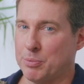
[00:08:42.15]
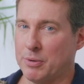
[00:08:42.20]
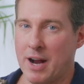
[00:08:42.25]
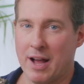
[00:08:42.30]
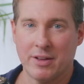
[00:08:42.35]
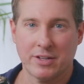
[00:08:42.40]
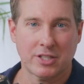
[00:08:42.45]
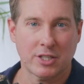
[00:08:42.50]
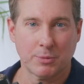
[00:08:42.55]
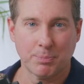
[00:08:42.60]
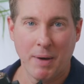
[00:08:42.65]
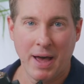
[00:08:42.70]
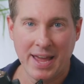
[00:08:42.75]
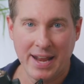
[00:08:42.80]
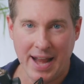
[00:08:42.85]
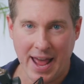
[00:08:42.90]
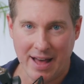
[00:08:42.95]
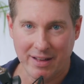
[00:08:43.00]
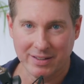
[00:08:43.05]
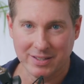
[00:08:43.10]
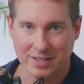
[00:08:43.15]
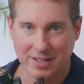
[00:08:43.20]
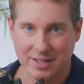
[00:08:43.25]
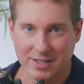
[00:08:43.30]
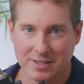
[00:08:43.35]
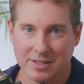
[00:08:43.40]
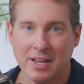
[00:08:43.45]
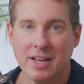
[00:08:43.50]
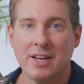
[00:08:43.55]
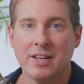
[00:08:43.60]
Paralysis by
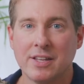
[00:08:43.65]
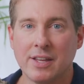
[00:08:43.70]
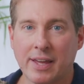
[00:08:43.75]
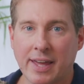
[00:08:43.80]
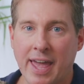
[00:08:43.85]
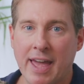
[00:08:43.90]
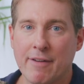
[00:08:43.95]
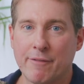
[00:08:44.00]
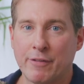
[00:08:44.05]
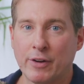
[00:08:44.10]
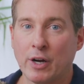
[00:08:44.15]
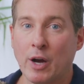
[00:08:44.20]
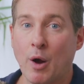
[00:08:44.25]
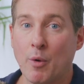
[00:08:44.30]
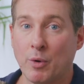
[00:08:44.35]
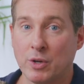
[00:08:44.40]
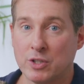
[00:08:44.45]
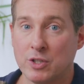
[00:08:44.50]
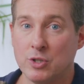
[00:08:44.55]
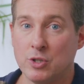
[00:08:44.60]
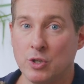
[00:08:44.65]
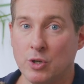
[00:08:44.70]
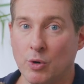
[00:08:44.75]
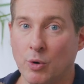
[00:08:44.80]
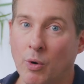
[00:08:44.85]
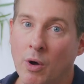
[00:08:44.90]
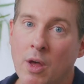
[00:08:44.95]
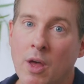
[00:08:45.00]
analysis, you can't figure out what to do.